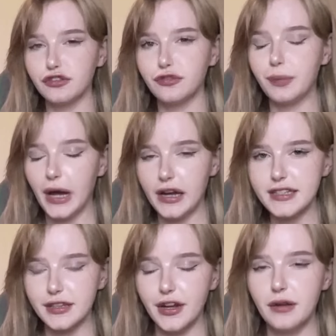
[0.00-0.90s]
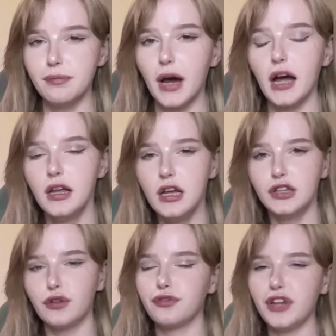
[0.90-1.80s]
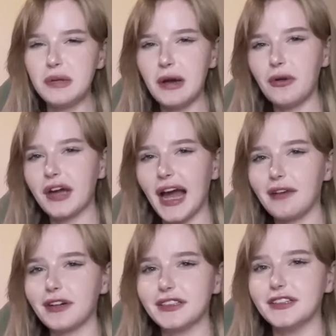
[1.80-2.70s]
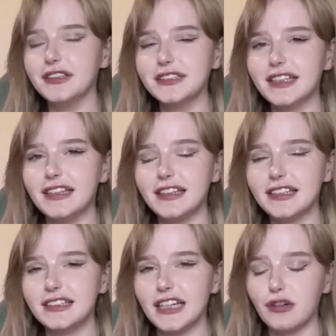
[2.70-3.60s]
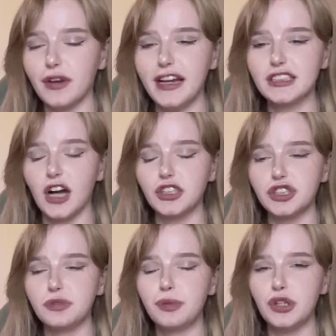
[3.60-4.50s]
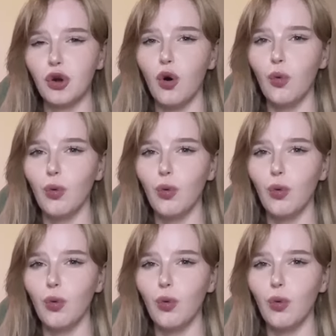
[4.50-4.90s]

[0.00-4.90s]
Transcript: of person, but the female characters in this series are just pure